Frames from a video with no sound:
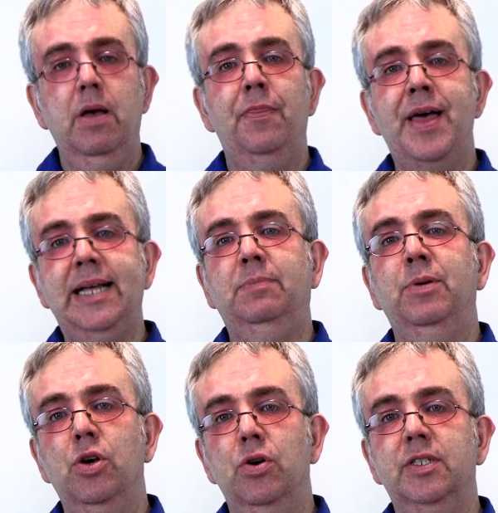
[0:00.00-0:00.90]
and that's
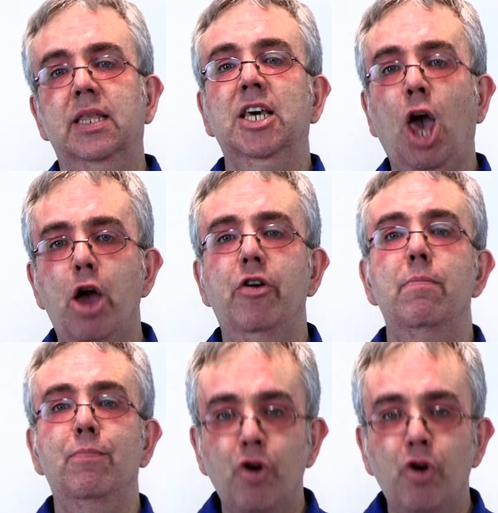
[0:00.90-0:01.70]
because the current